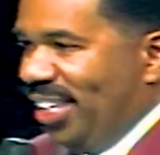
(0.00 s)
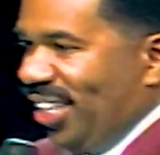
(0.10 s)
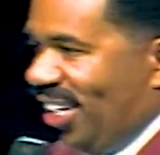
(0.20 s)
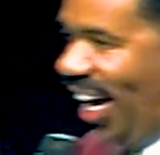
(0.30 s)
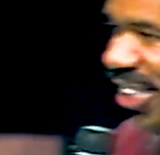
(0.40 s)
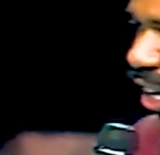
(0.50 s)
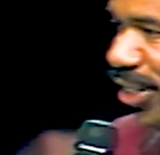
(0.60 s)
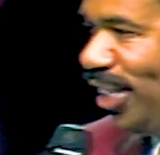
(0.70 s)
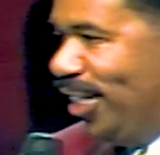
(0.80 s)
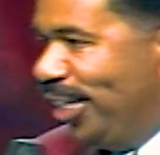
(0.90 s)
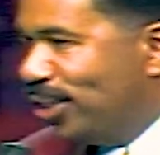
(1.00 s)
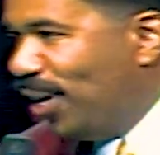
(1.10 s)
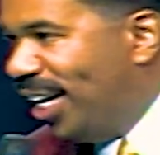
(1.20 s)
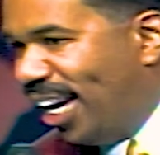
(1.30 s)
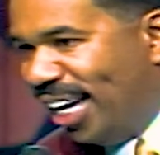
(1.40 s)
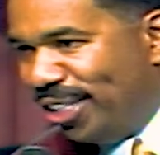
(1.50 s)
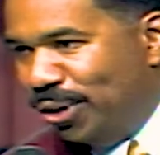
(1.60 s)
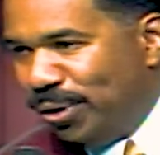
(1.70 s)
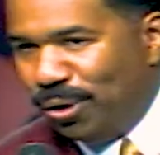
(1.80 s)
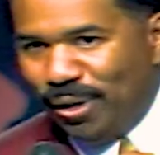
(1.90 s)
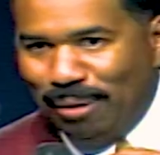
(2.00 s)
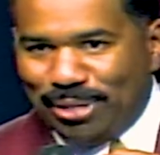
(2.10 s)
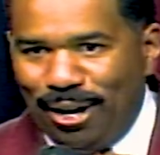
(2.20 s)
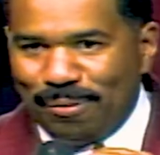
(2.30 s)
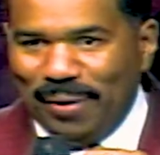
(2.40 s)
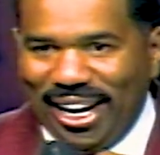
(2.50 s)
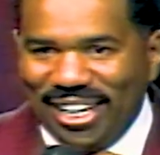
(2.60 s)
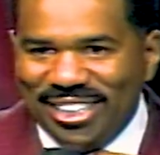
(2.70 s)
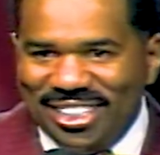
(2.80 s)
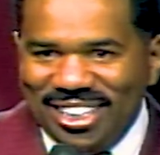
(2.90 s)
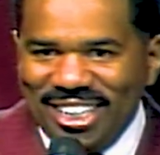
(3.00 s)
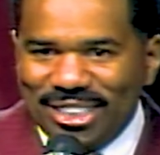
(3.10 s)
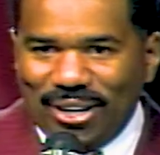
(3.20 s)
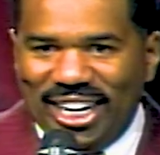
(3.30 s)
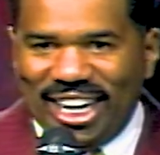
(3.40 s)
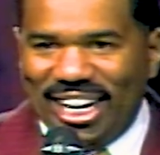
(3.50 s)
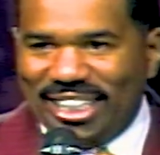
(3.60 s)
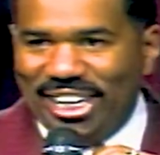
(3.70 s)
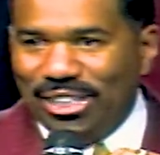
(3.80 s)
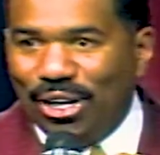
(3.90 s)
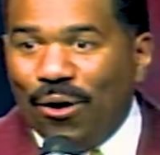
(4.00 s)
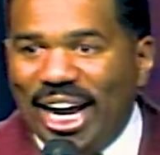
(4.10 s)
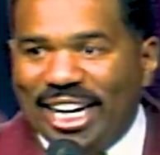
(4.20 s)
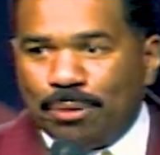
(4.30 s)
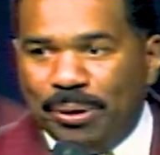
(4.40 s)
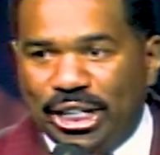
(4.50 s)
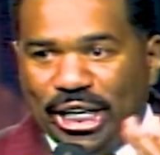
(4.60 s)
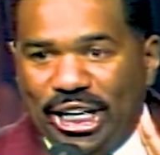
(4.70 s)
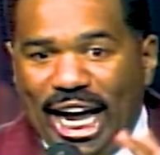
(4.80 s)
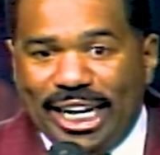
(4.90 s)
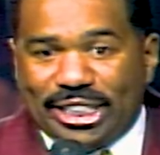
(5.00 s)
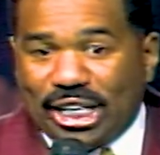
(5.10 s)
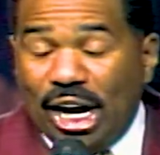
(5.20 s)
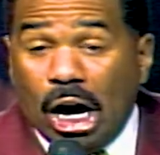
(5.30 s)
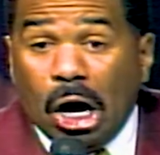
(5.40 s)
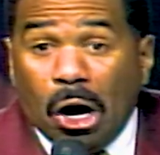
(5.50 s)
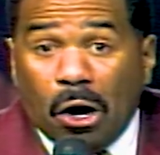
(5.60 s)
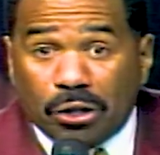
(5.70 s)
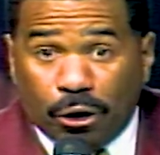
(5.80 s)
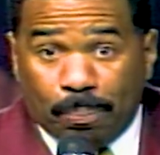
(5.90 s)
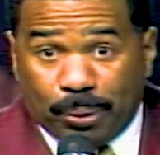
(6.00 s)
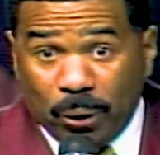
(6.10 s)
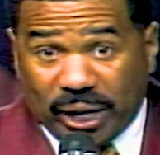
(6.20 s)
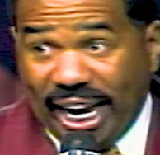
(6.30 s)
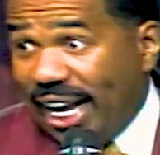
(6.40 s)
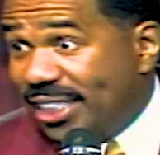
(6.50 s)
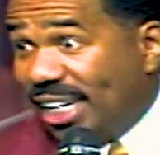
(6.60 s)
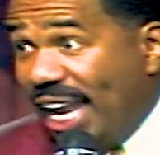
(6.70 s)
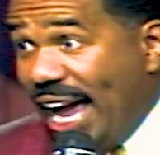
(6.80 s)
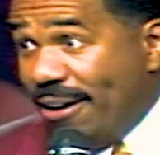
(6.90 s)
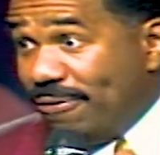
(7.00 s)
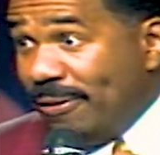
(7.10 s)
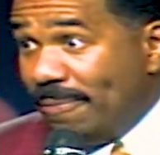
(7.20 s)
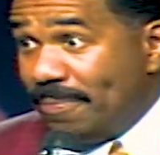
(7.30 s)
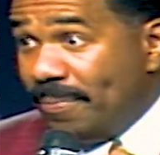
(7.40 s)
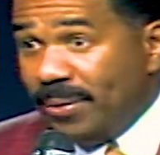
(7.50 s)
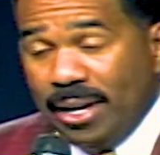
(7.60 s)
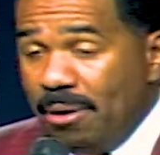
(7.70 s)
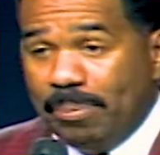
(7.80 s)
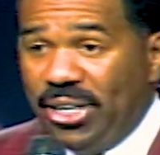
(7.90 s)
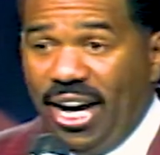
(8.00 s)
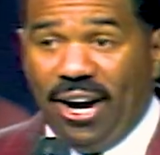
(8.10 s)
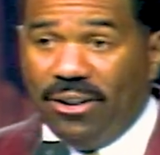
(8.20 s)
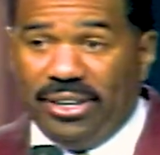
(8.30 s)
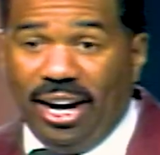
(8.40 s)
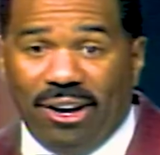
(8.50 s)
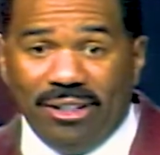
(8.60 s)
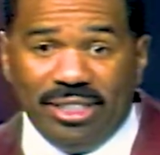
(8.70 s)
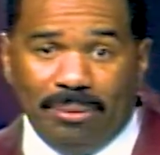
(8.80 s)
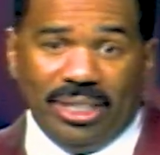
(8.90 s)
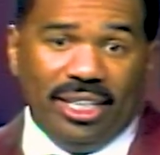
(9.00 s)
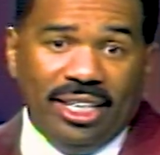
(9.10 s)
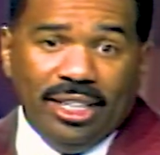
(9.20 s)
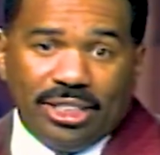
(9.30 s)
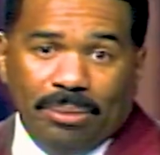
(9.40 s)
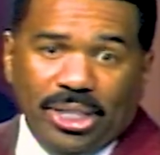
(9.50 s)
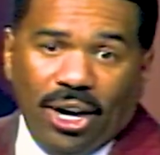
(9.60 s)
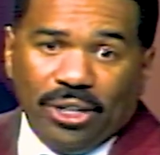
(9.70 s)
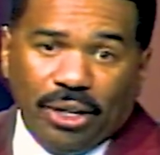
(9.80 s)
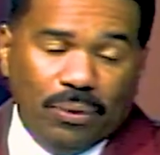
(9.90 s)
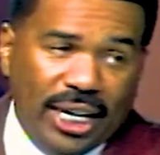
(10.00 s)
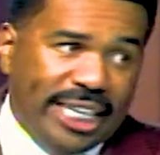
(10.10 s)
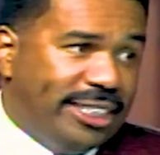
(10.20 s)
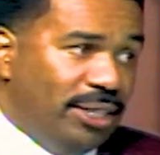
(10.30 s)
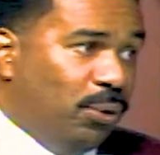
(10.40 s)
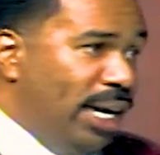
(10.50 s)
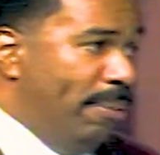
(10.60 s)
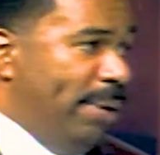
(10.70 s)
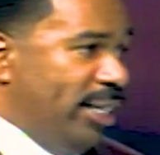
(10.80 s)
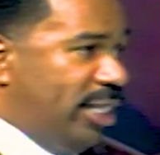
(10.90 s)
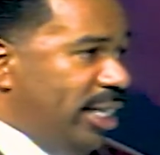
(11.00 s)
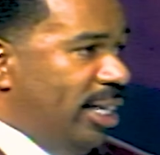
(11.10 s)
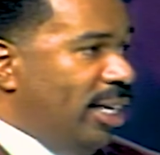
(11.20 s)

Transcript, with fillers: A lot of y'all sitting here trying to act like you don't know what I'm talking about. Trying to act like, yeah, your ass been in a nice car all your broke ass life. But now, now, let me. Some of y'all can relate to what I'm about to say.